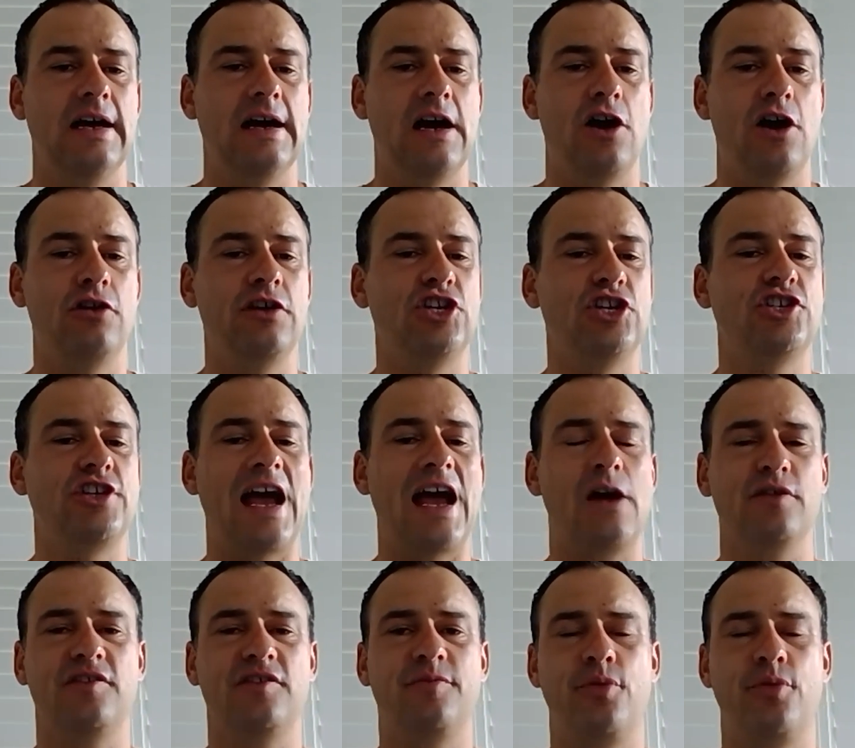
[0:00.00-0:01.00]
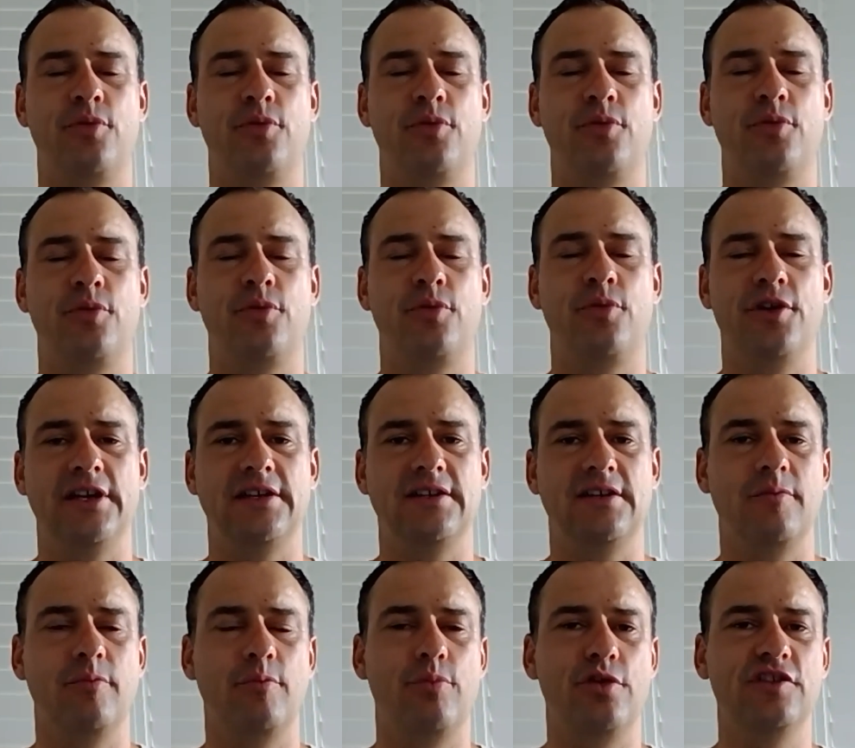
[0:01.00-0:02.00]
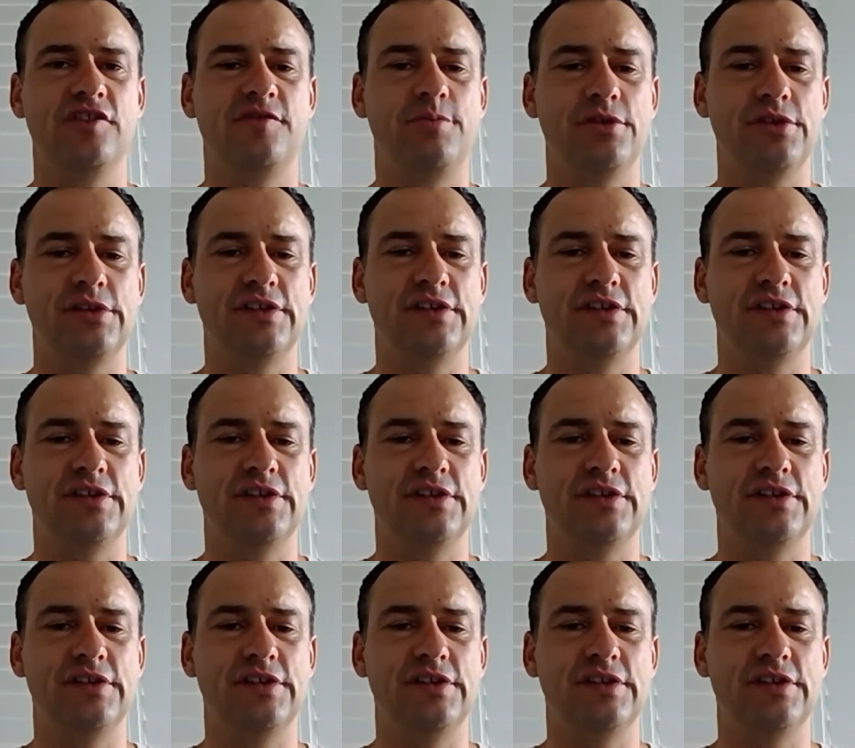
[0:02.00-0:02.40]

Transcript: Only showers predicted in Brisbane,